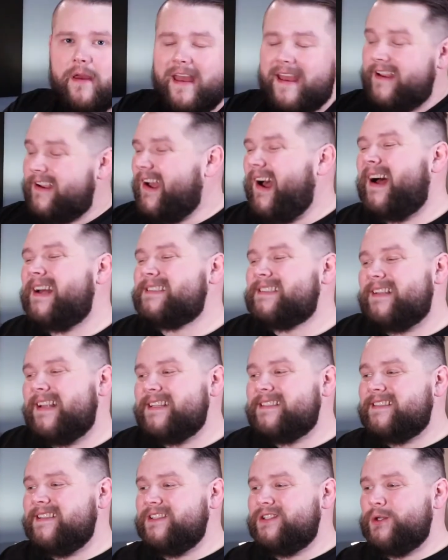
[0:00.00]
and costs
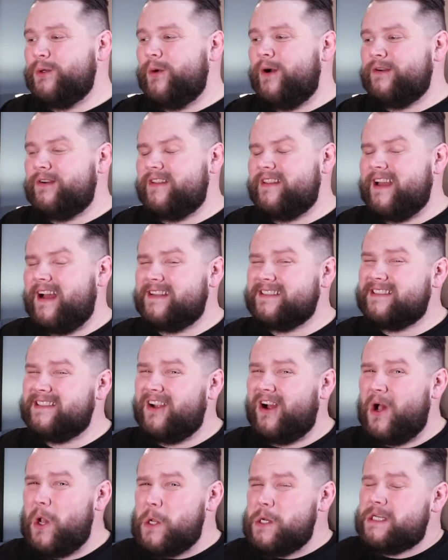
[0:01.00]
less than
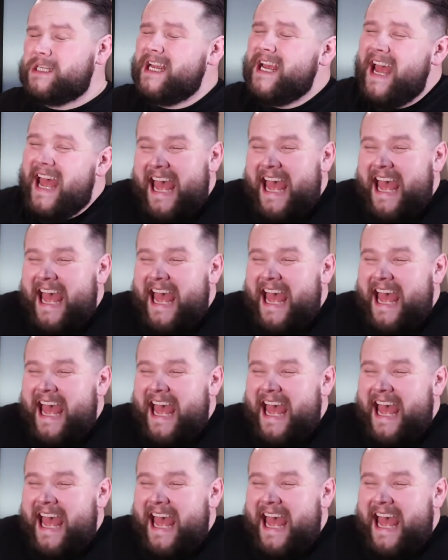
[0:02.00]
$200,000